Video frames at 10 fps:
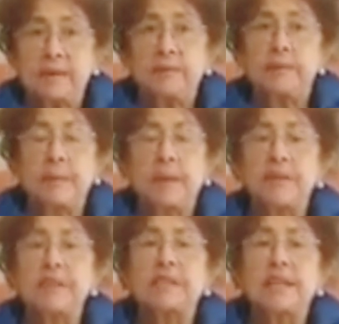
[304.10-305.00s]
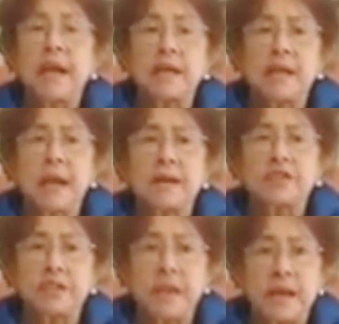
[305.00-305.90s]
my mother standing
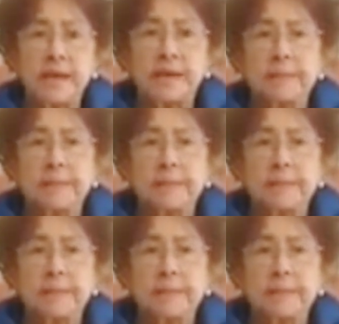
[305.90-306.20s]
outside